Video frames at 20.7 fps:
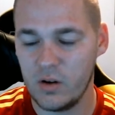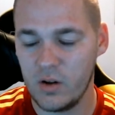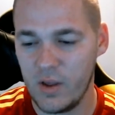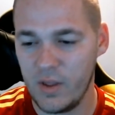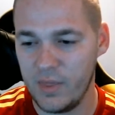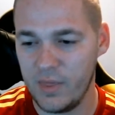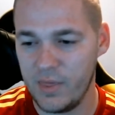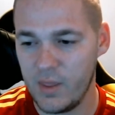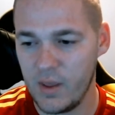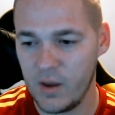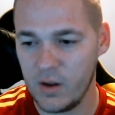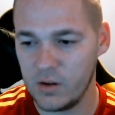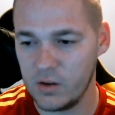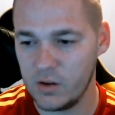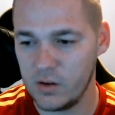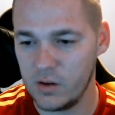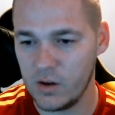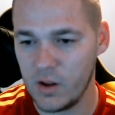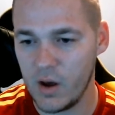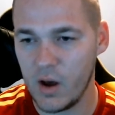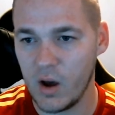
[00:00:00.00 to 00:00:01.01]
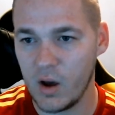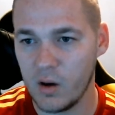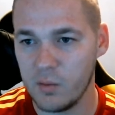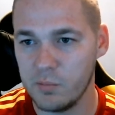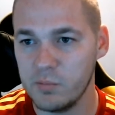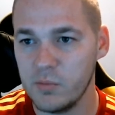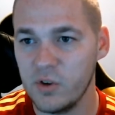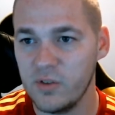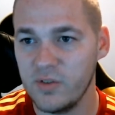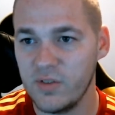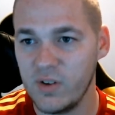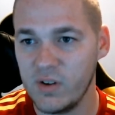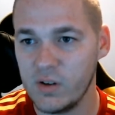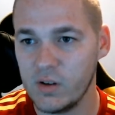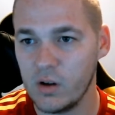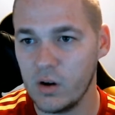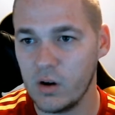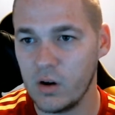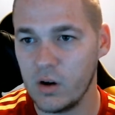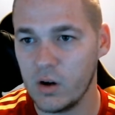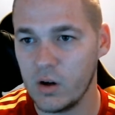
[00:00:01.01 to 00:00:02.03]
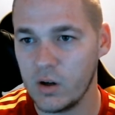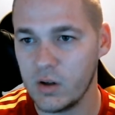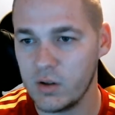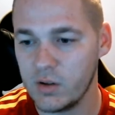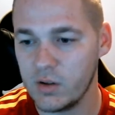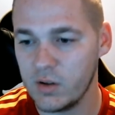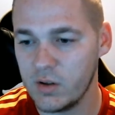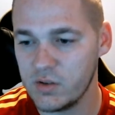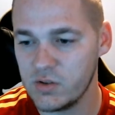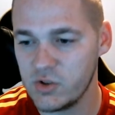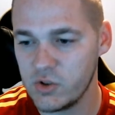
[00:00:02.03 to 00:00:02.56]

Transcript: And then moving on